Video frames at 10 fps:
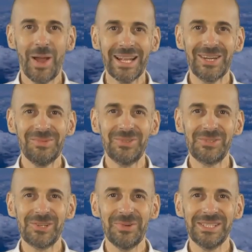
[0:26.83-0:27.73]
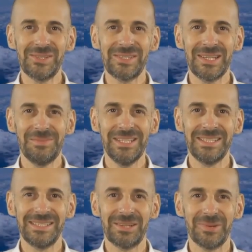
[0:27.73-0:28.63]
Welcome to the Wind Sustainability
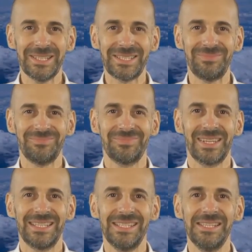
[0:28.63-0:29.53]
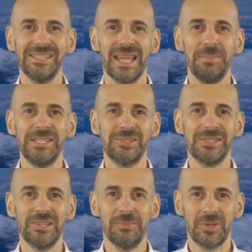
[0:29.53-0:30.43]
Series. This is episode
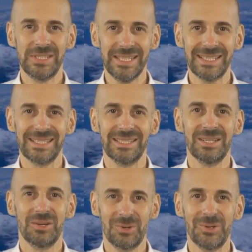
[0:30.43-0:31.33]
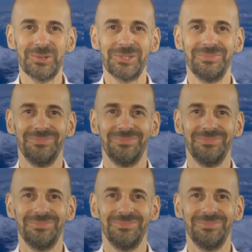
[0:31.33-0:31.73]
number 6, Cruise.